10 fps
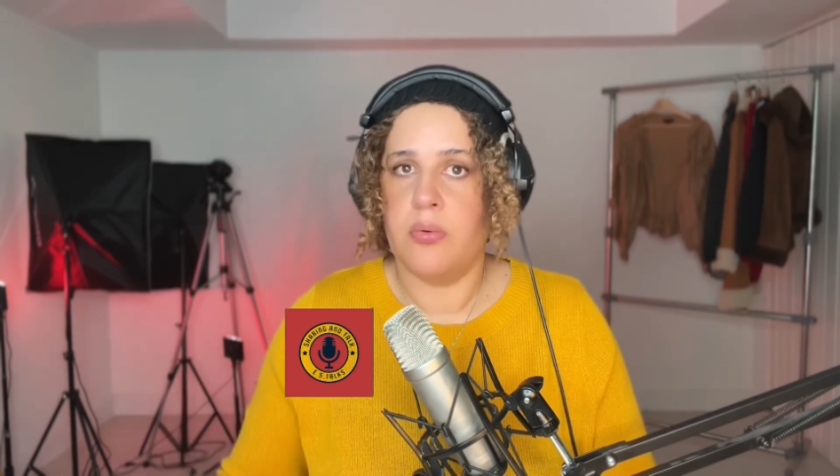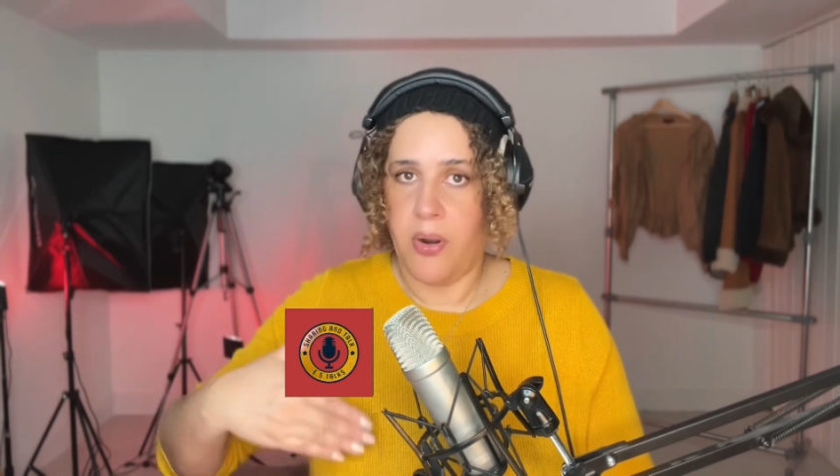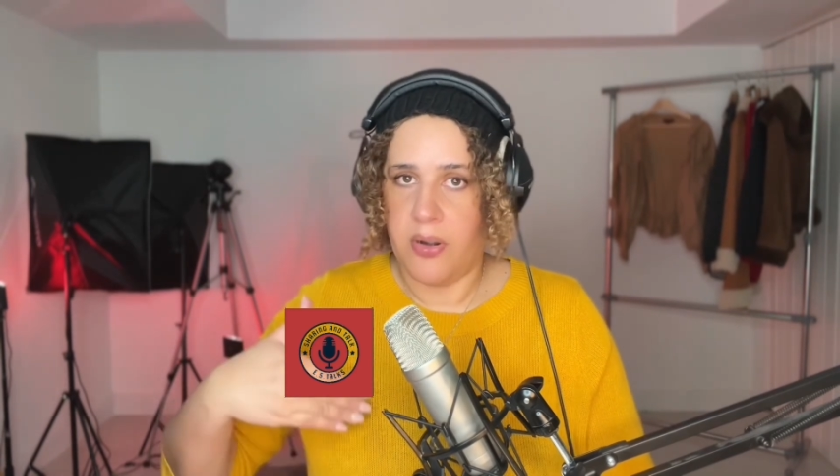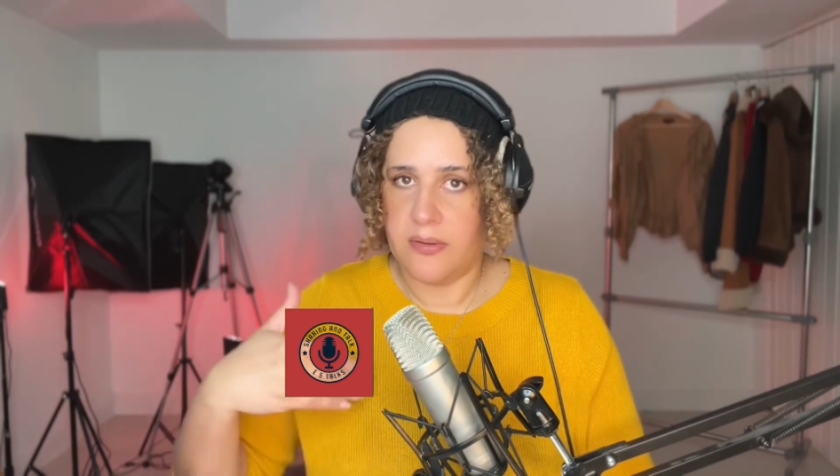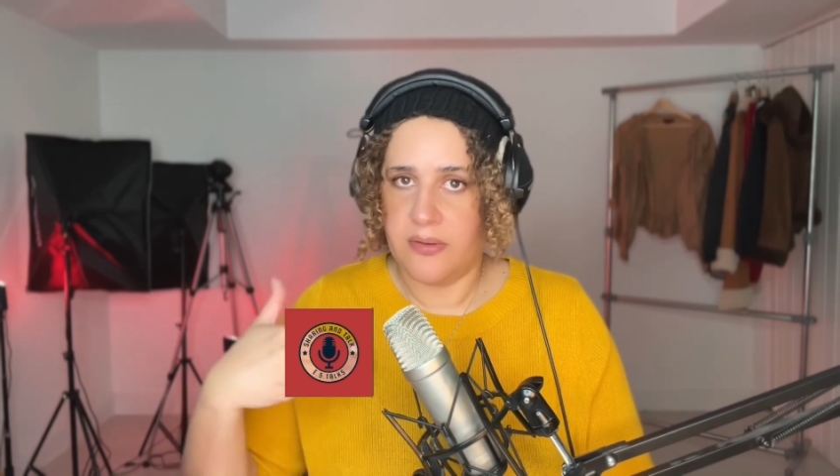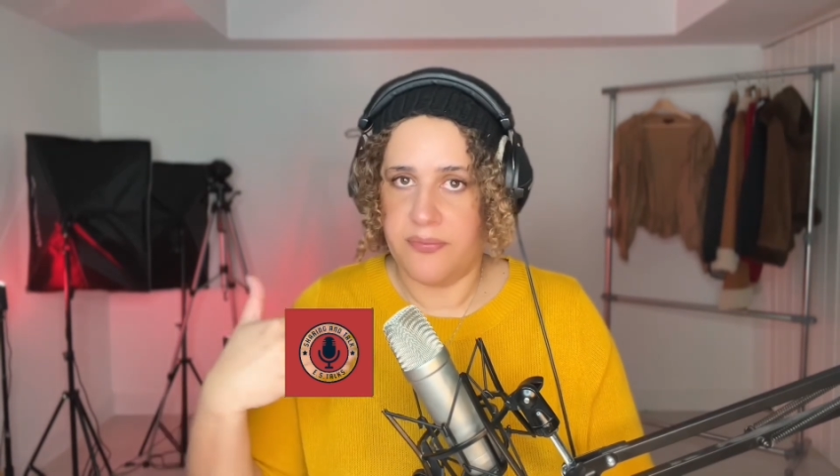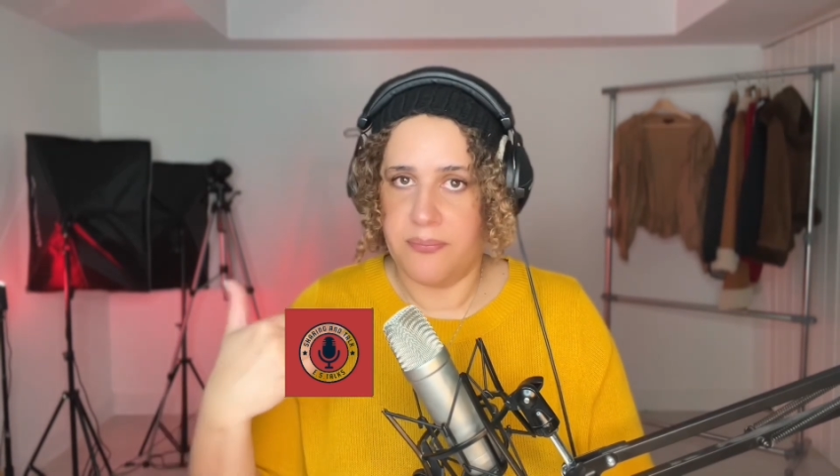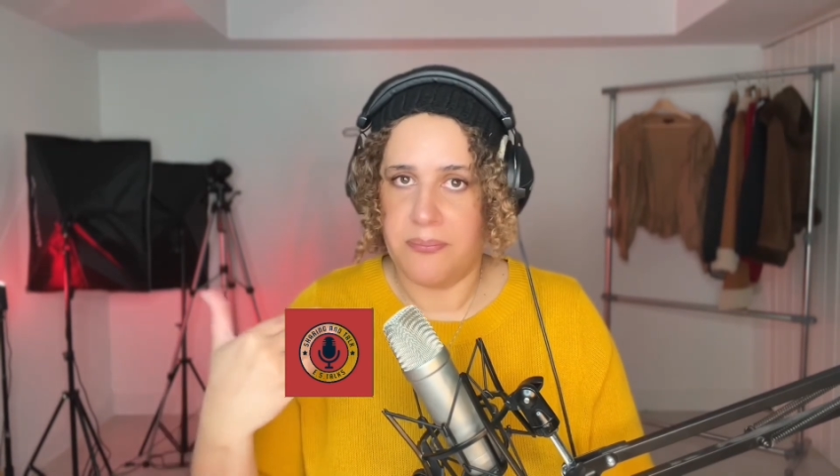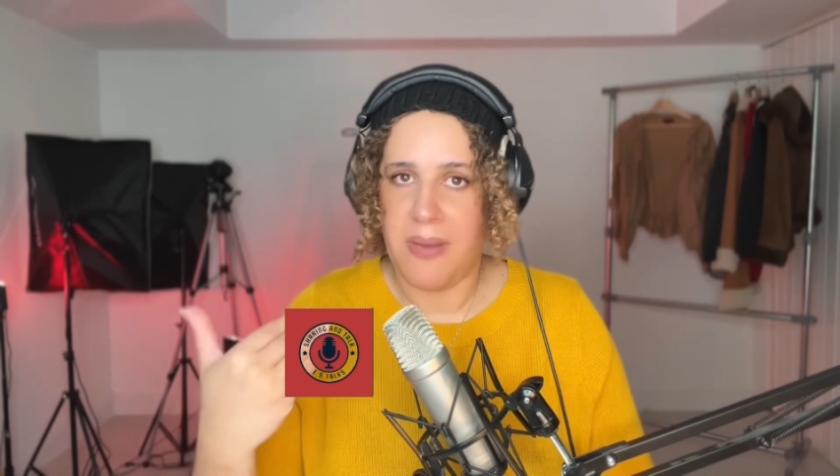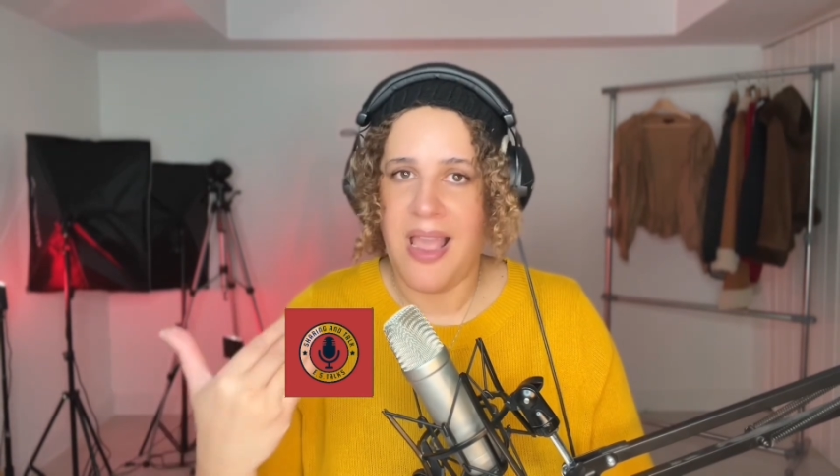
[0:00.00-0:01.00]
part of
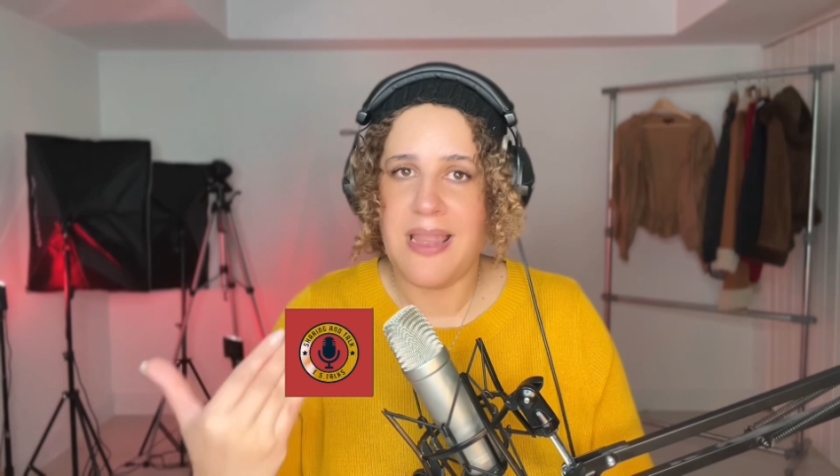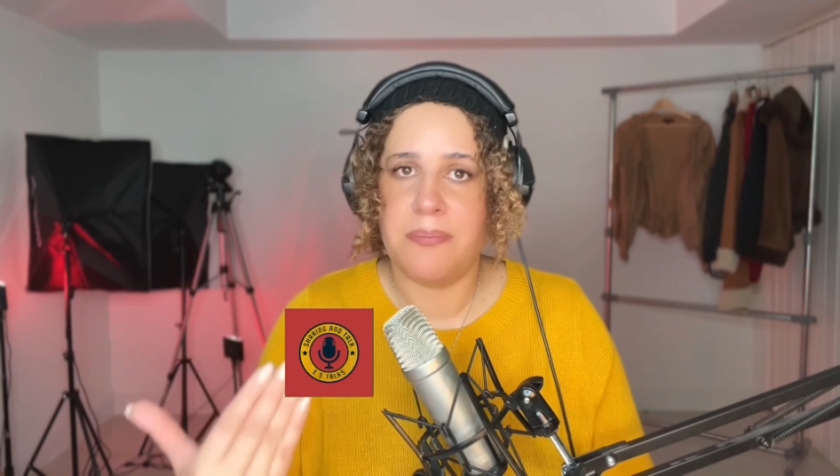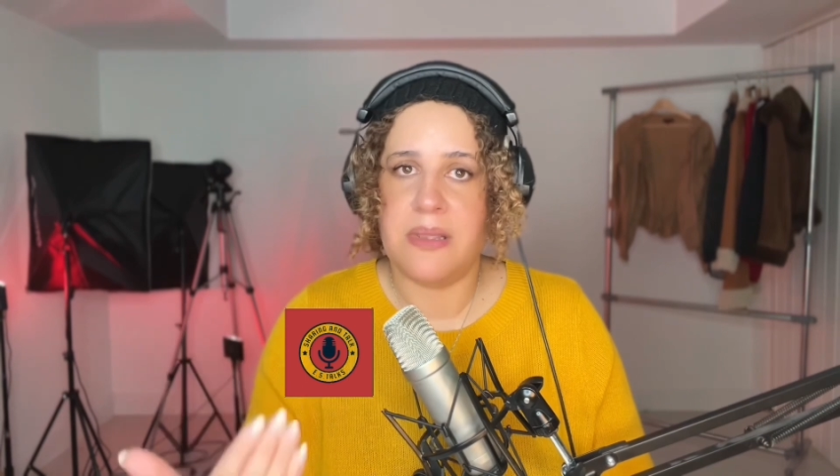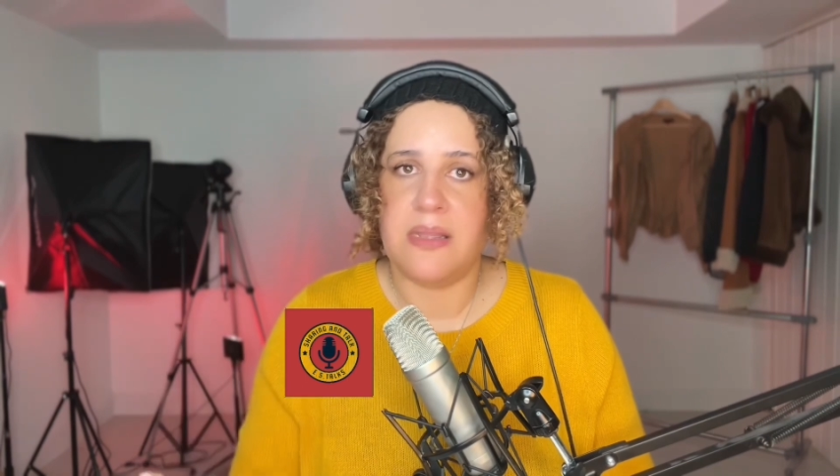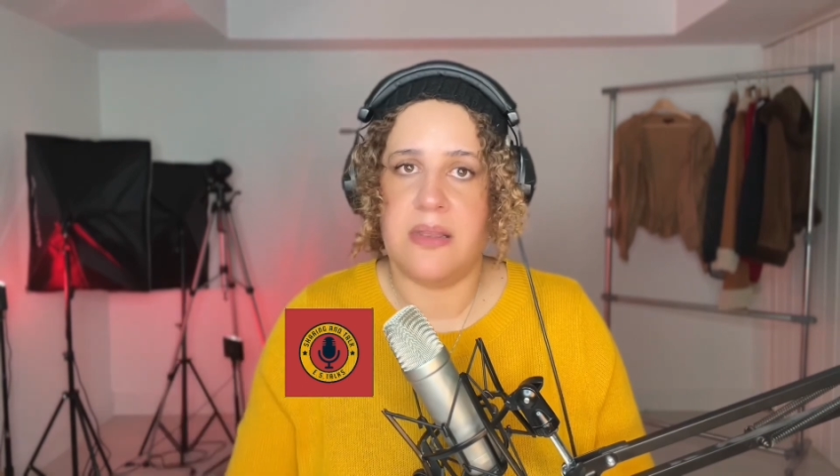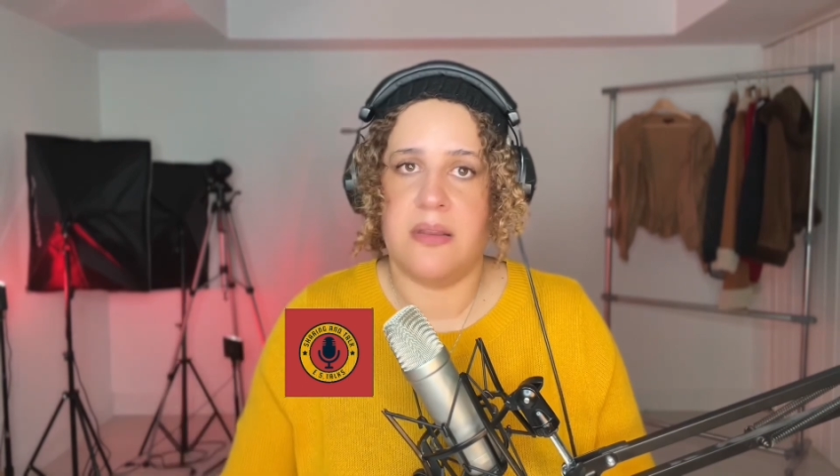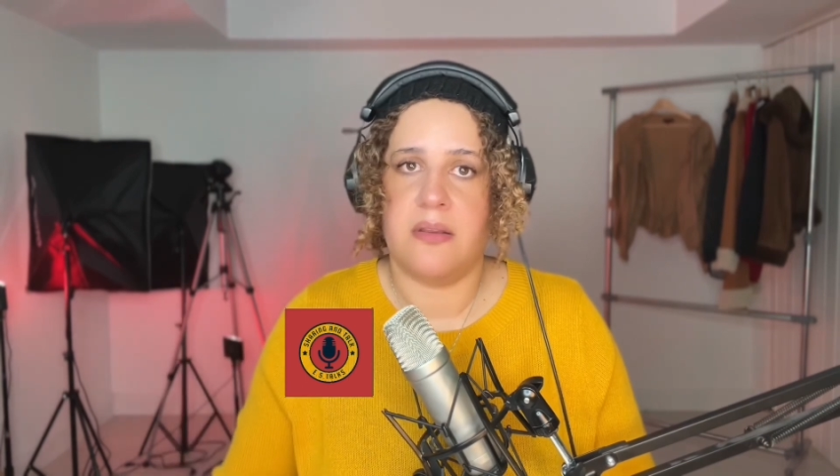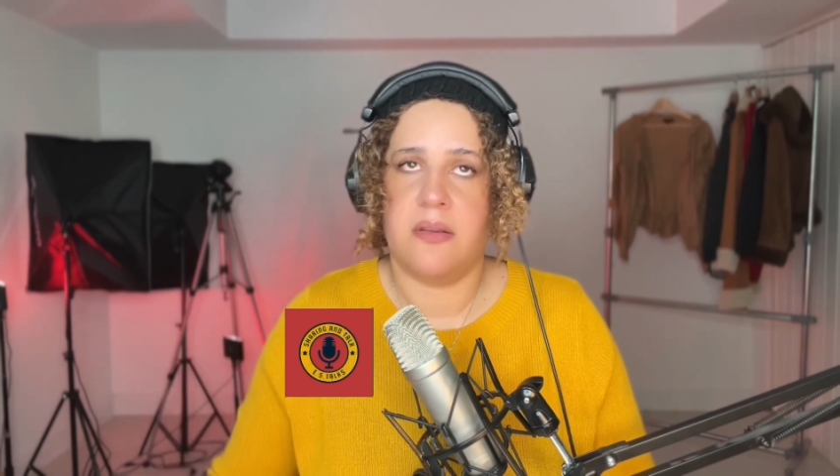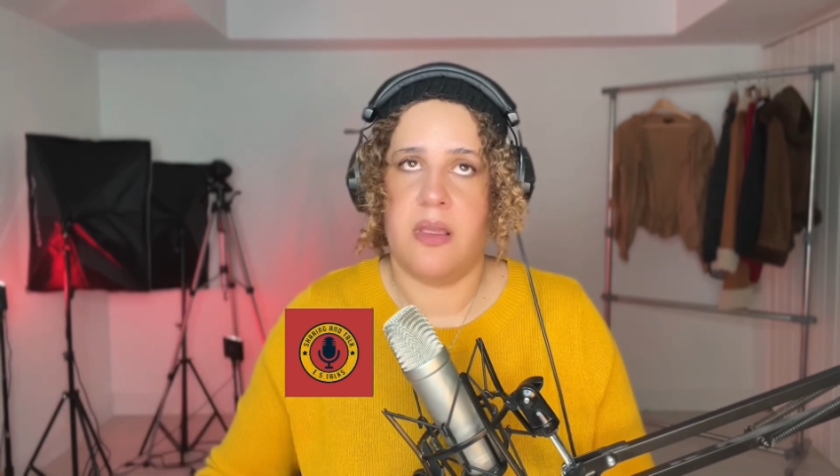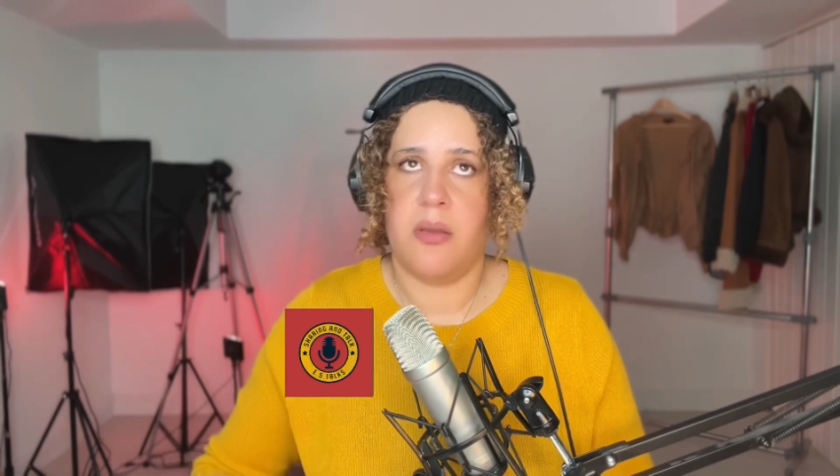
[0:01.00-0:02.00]
my being.